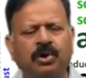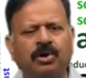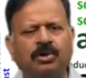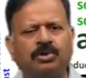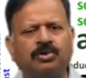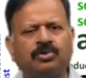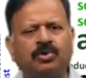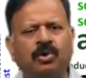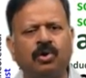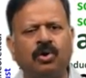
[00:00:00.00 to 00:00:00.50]
or
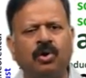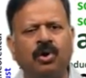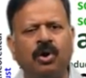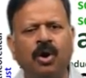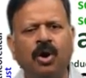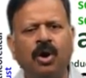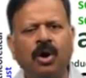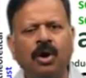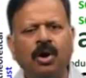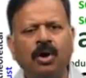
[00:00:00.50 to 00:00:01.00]
so,
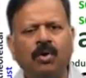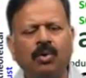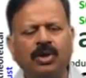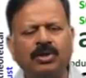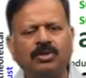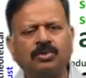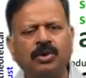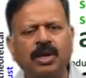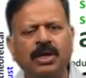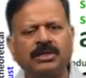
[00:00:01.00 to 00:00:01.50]

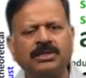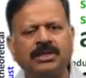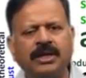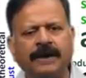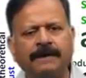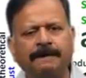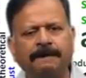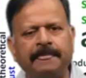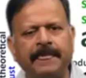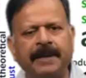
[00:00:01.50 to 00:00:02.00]
what should I
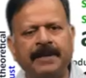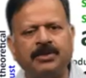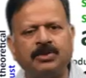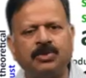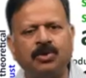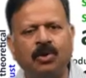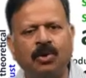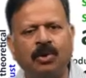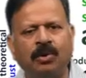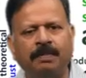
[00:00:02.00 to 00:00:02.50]
say, it's
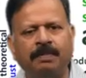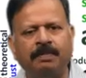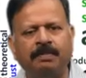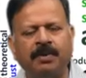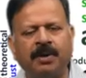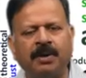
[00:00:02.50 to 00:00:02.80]
so